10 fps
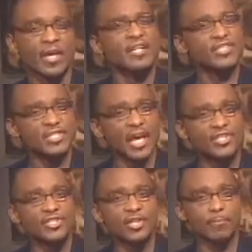Such
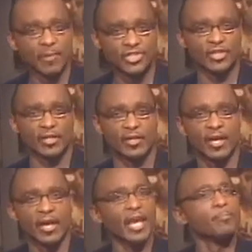submission
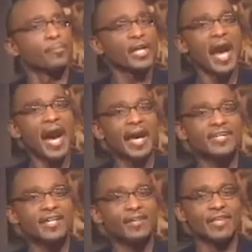
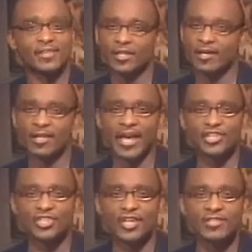implied that the
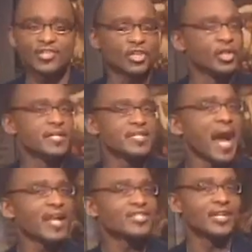Galatians could
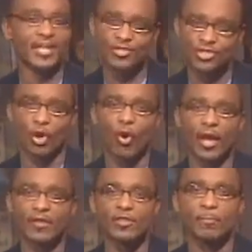not
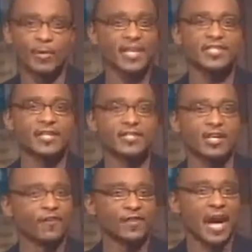enjoy the blessings
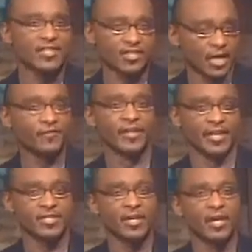of God's
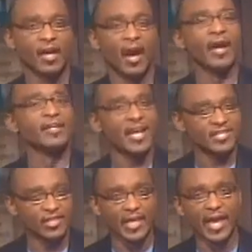covenant
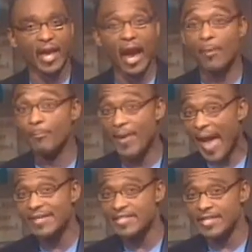unless they
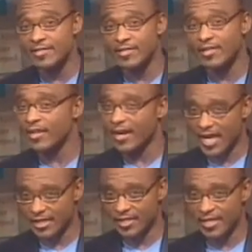abandoned their
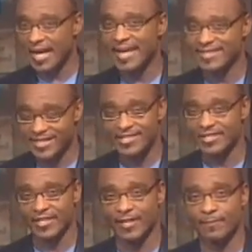ethnic
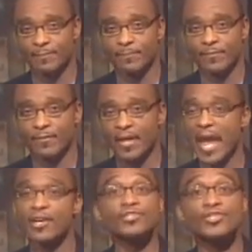identity
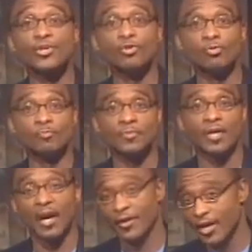and assumed
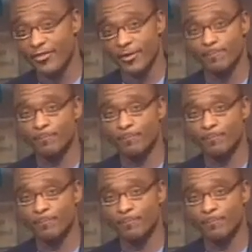another.